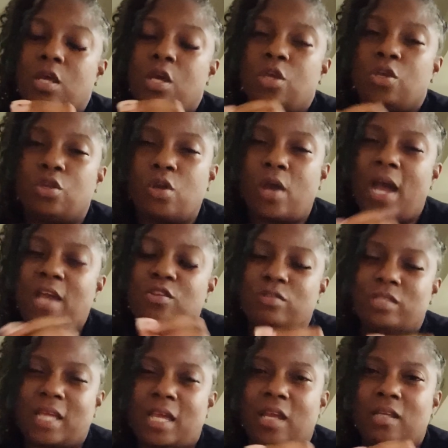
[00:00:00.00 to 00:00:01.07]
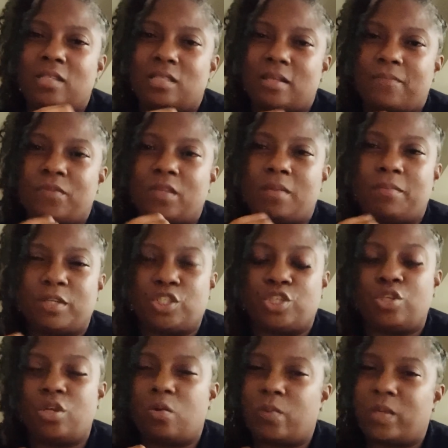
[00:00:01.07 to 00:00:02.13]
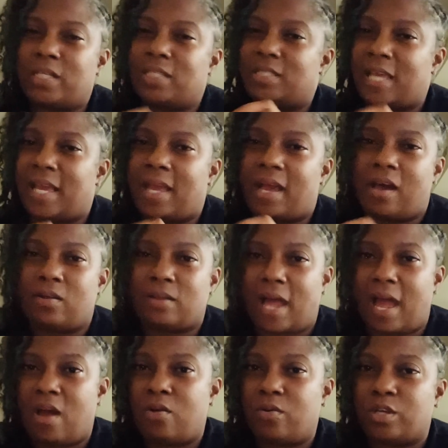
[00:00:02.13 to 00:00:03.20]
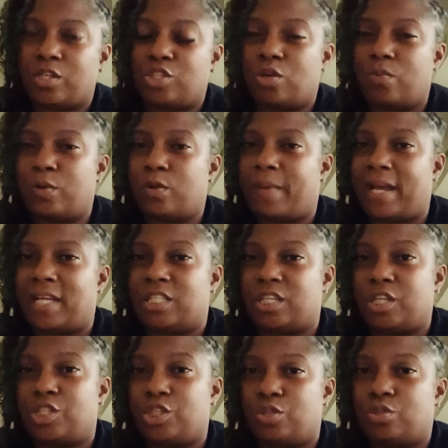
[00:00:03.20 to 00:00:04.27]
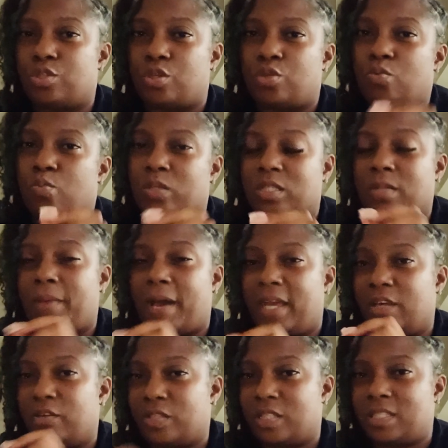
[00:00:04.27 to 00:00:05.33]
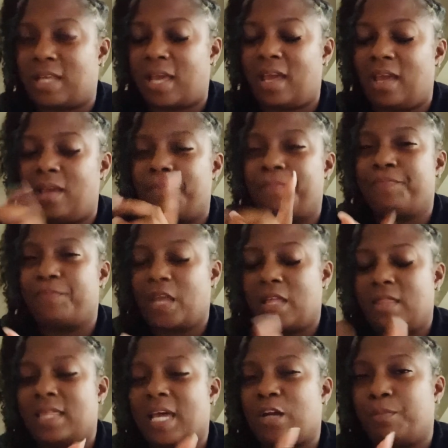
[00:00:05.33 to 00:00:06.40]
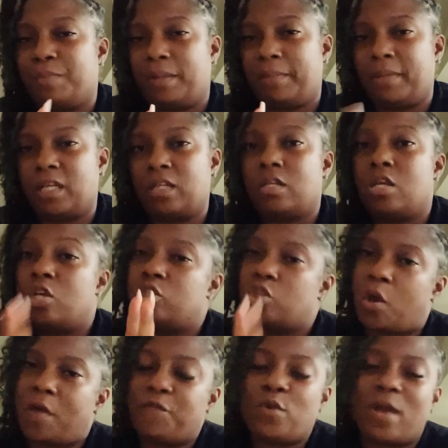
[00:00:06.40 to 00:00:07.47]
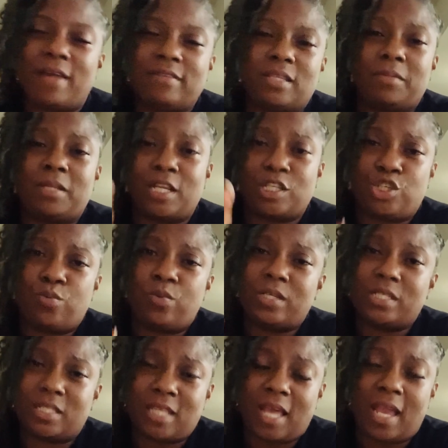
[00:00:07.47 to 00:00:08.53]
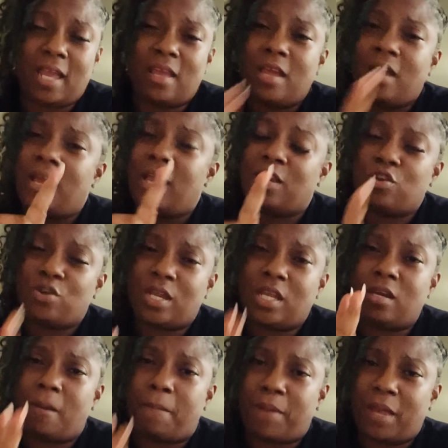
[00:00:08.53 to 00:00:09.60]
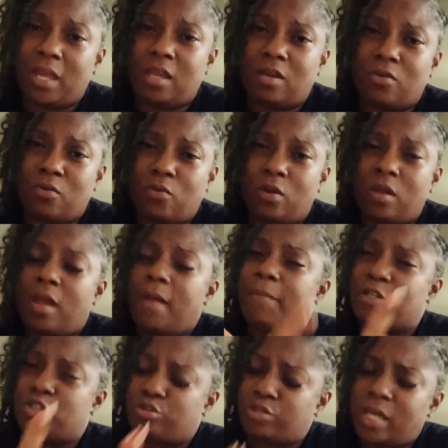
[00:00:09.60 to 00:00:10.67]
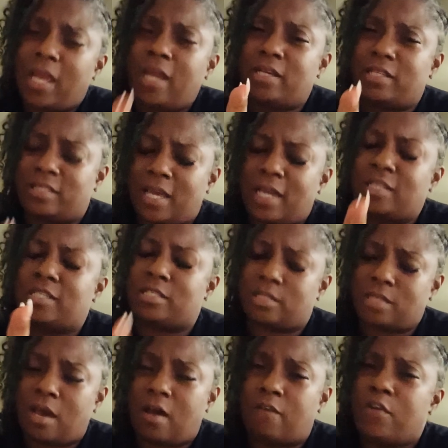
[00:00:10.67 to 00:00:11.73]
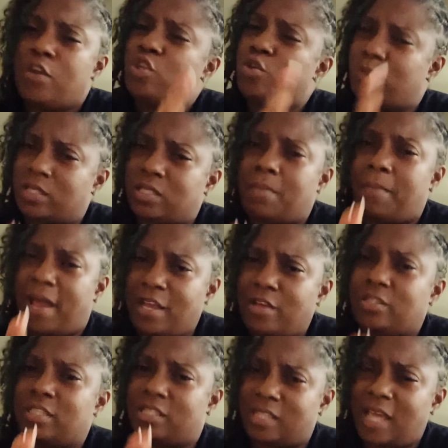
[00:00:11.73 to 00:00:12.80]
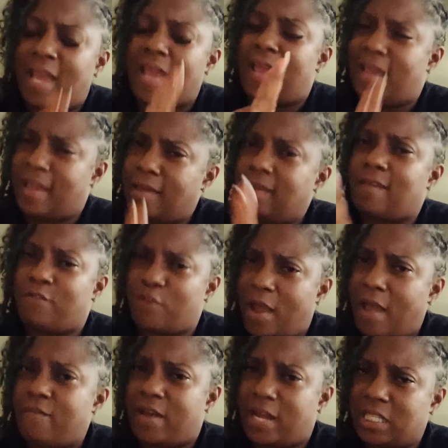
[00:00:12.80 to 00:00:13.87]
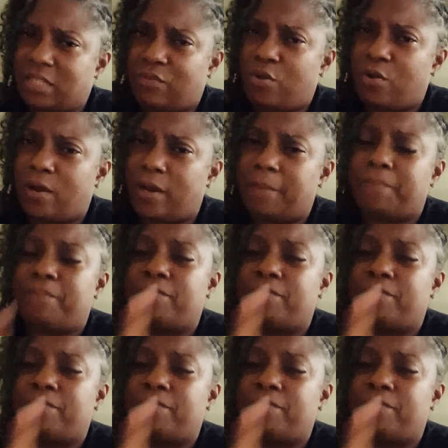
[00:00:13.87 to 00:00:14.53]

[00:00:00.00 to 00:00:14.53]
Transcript: You know how you say something, but you don't want to say it out loud because you don't want nobody to judge you, so you want somebody else to say it? That'll be me. So if you have something that you want to say and you need an opinion on, but you're scared to say it yourself, you want somebody else to say it and give you that advice for it,